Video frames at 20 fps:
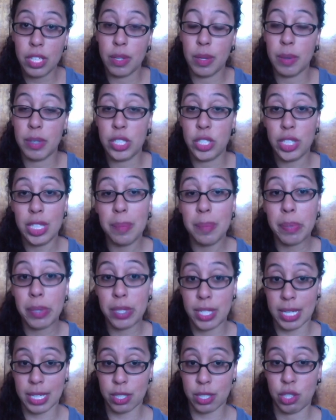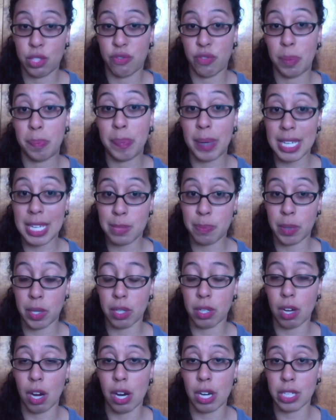sheet protectors for baseball
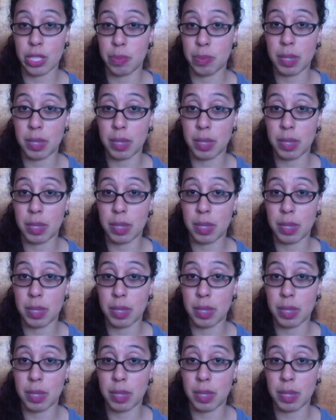cards,